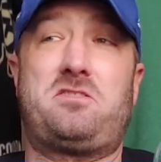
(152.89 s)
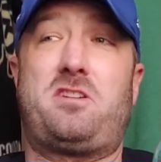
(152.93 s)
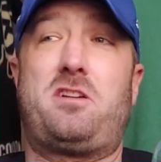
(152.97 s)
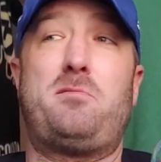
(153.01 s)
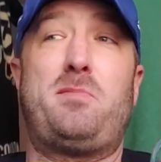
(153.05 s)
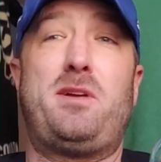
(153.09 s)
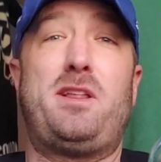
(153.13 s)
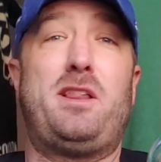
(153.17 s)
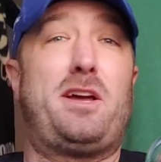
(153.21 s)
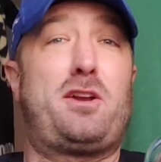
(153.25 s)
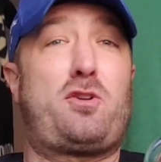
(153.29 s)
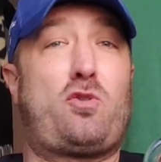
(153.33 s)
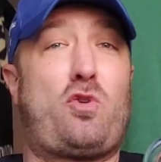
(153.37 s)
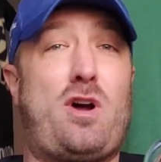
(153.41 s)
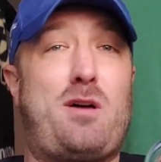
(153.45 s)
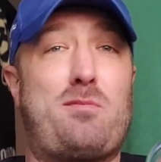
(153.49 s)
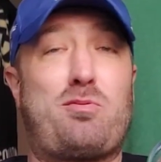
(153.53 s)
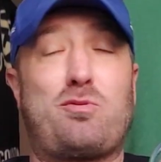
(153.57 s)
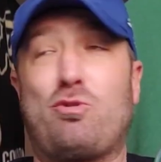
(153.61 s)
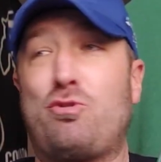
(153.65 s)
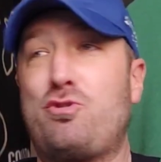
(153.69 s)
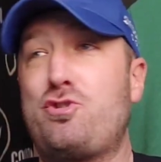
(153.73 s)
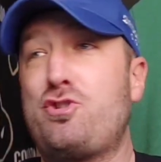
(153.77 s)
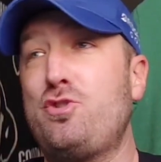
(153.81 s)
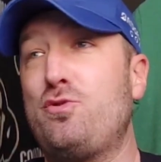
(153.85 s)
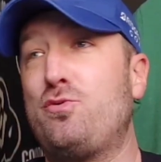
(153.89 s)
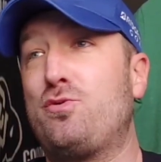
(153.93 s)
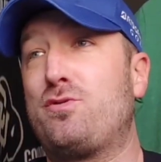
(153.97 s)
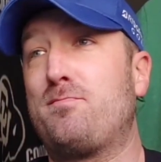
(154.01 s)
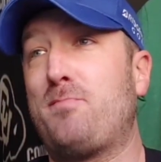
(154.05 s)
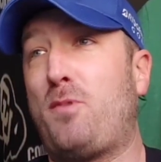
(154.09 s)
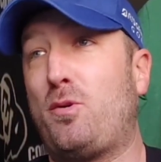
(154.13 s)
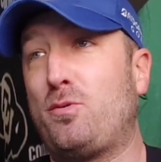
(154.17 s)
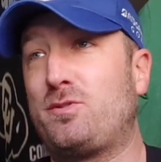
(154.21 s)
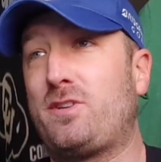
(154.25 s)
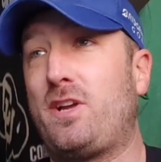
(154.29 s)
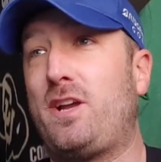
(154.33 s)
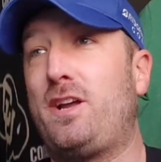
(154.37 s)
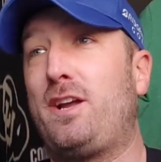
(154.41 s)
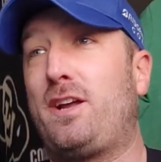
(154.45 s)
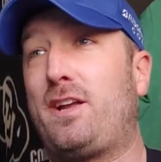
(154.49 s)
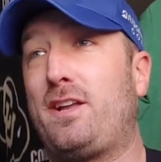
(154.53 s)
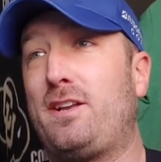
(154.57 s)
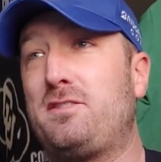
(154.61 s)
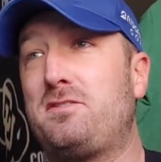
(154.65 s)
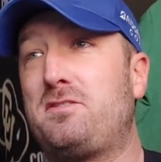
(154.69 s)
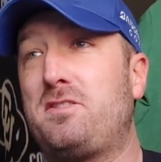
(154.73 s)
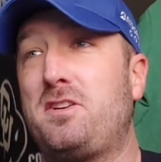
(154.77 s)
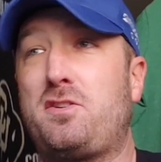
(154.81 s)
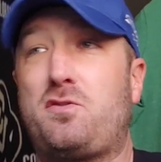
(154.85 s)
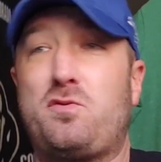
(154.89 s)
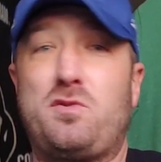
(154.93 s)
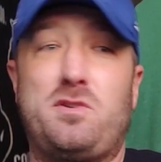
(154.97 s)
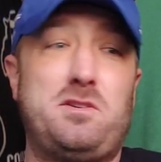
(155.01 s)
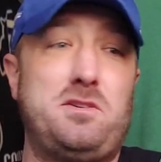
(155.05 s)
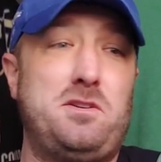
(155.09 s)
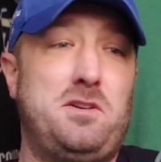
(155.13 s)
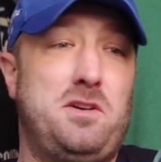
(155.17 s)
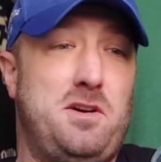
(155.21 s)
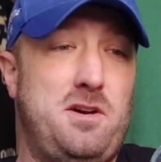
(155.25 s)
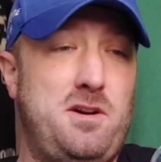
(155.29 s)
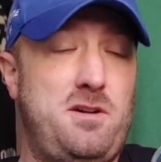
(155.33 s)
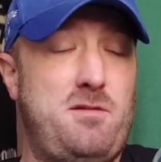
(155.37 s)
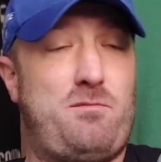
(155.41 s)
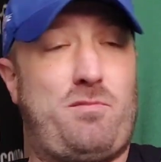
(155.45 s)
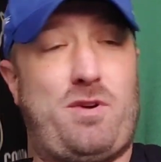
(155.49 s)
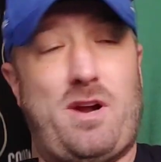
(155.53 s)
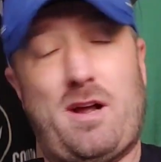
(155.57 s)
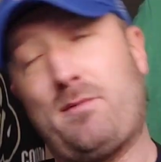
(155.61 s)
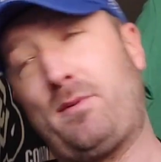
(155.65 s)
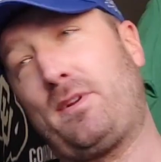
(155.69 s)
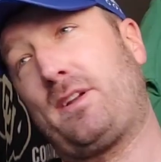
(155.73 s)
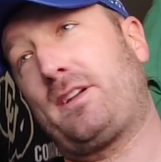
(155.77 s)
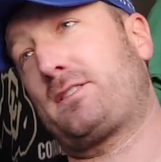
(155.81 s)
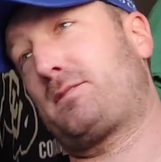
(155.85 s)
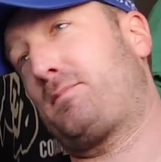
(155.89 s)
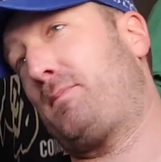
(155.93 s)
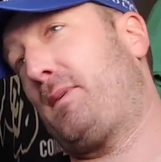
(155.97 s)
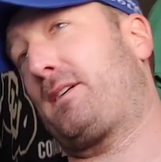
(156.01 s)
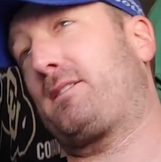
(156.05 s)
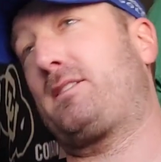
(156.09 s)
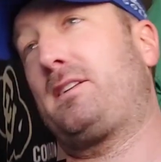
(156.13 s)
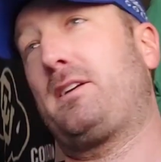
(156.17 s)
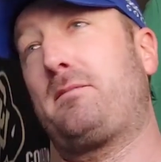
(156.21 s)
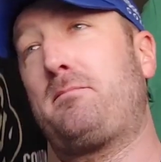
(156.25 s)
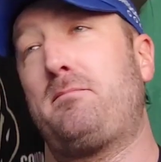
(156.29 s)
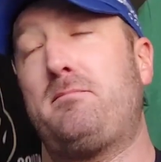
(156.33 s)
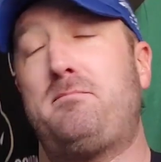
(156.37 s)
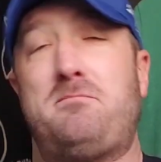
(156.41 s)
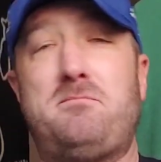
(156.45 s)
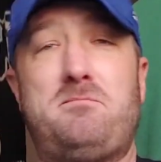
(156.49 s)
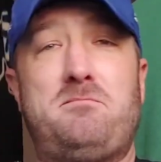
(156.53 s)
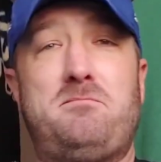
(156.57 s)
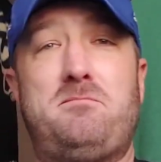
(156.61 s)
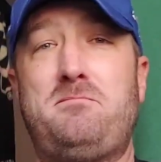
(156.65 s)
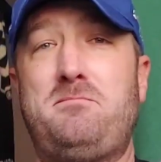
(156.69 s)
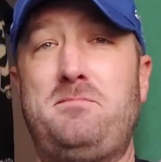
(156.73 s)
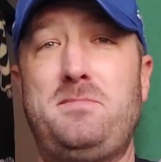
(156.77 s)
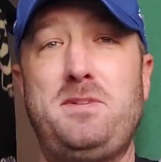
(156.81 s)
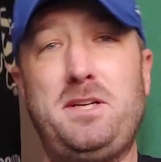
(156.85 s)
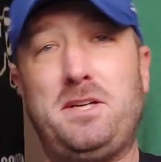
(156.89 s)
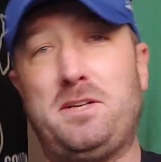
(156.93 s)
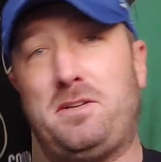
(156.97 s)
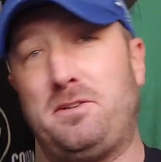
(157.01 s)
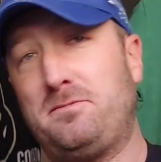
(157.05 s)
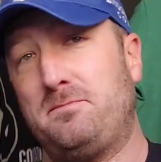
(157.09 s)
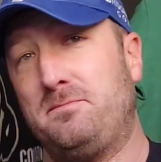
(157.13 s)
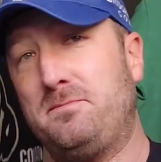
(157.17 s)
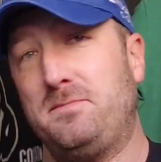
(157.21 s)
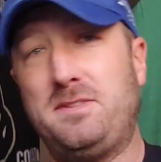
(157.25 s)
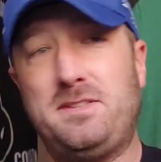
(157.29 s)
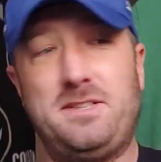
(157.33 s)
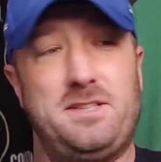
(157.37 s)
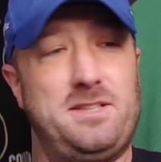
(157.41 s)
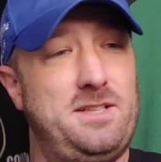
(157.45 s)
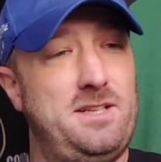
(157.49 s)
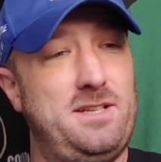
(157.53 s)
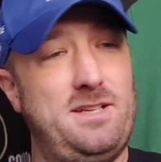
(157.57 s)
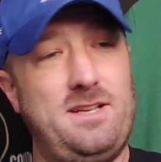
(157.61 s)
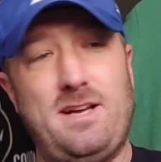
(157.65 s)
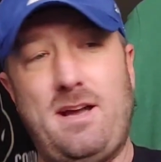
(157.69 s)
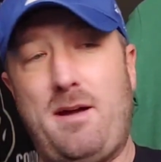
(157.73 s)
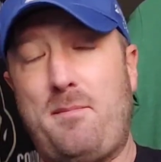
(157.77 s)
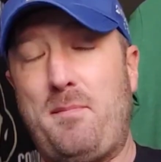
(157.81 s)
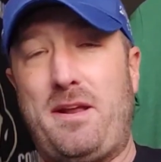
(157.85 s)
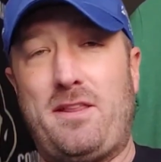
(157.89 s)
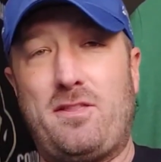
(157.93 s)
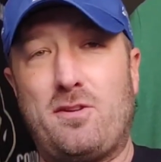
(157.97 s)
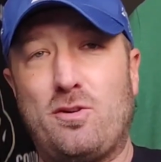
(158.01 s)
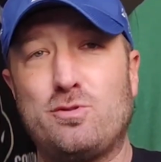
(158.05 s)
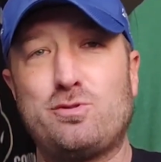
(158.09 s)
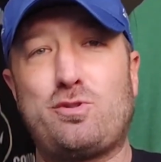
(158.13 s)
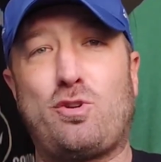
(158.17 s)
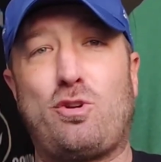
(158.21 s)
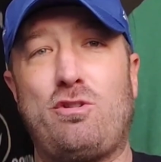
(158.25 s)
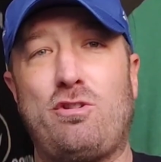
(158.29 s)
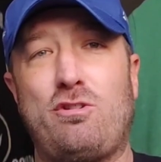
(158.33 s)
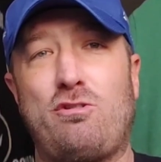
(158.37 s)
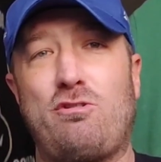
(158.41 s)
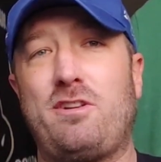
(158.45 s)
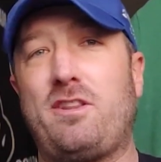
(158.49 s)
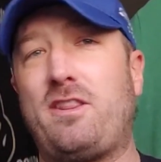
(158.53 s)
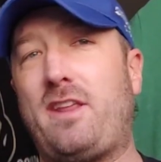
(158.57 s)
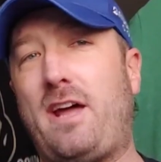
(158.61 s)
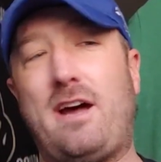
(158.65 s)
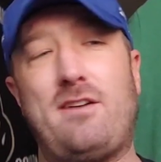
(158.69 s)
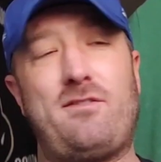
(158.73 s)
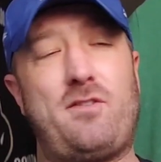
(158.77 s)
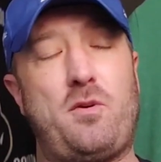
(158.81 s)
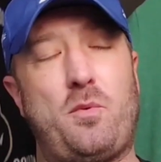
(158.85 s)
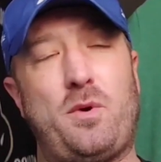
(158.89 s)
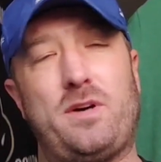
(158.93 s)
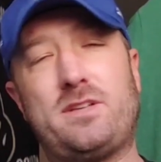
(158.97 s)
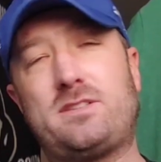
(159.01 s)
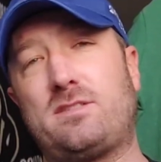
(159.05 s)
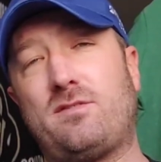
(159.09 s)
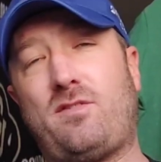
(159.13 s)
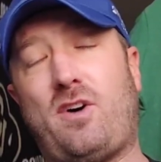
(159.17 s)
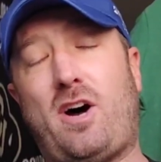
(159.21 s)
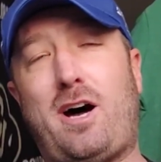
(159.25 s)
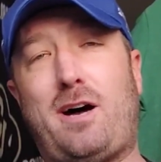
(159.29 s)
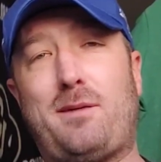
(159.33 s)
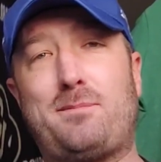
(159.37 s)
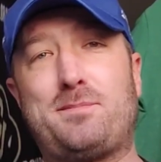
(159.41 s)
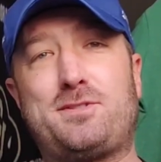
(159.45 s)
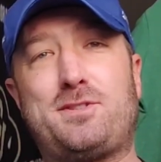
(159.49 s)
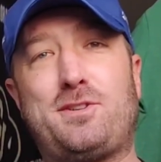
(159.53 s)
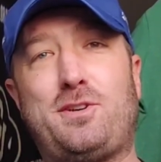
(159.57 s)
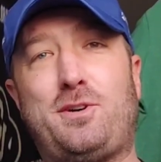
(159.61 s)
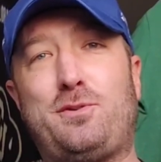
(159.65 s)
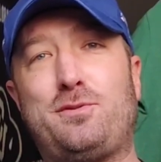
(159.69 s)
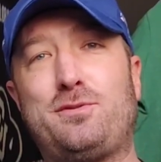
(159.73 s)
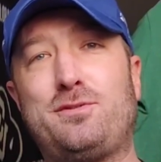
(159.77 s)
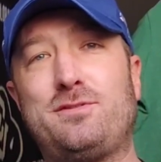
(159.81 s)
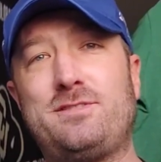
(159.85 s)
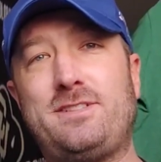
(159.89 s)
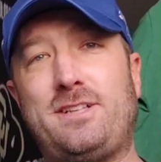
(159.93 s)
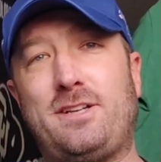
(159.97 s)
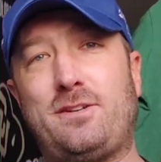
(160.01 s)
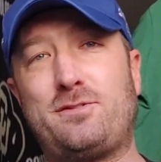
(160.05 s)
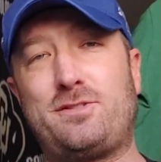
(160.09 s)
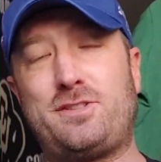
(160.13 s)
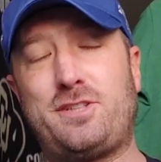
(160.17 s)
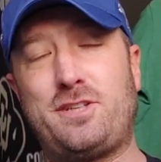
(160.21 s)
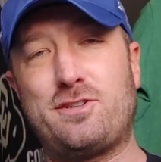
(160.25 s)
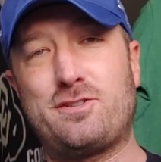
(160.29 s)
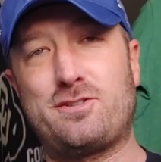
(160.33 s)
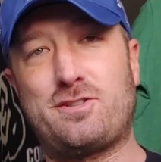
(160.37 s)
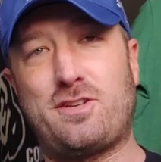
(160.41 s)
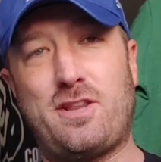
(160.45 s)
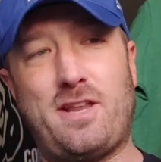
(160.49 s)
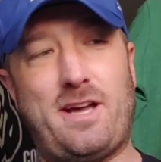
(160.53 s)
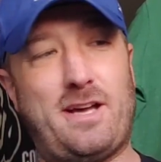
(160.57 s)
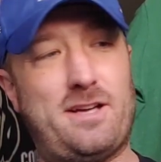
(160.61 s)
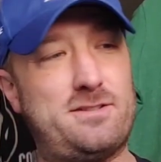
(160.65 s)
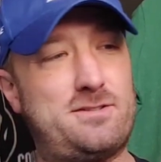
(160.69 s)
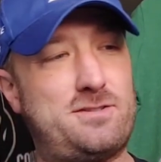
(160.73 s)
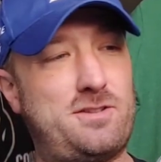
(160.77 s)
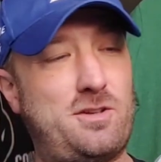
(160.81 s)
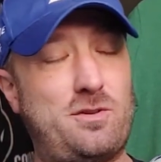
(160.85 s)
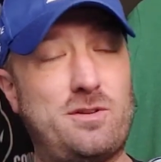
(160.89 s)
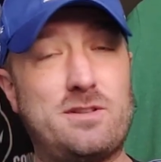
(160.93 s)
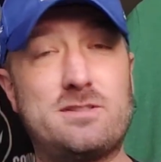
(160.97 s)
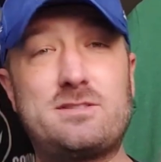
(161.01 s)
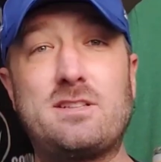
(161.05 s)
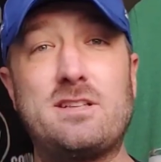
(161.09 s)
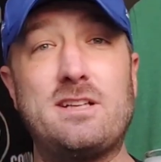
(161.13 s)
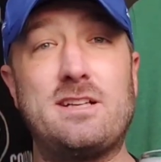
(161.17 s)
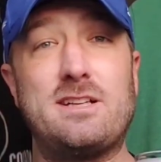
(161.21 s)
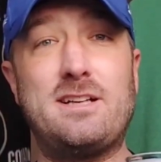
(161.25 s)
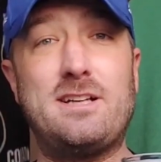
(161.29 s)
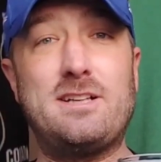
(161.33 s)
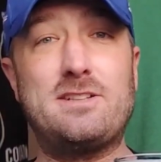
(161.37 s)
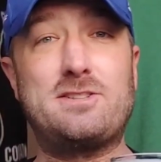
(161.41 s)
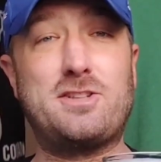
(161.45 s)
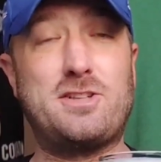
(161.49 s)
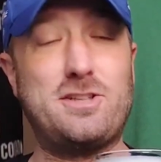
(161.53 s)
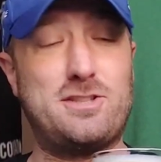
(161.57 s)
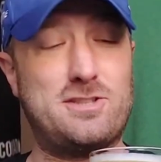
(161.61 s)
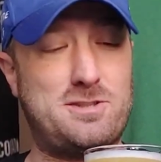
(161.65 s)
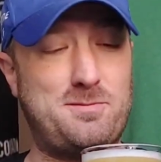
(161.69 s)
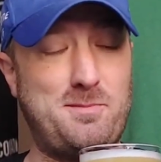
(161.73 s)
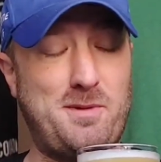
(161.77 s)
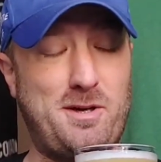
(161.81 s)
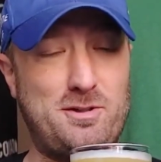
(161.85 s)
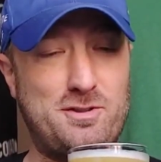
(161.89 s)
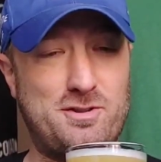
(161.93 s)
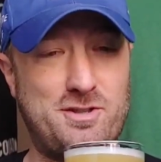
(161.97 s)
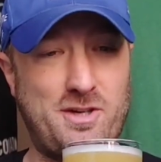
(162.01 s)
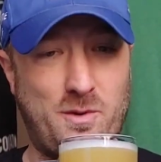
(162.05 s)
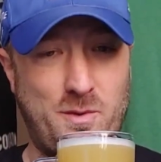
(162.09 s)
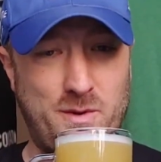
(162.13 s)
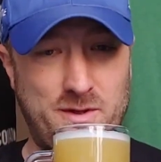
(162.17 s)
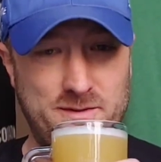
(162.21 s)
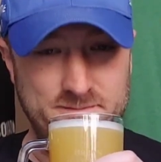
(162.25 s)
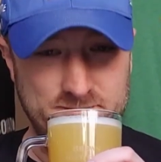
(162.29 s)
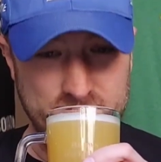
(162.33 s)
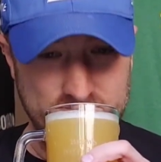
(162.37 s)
is going to be like tropical juice, mosaic and citra. Probably expecting, you know, I mean, those are literally the heavyweights of hops. So, you know, cheers to that. So let's uh, let's get a smell, shall we?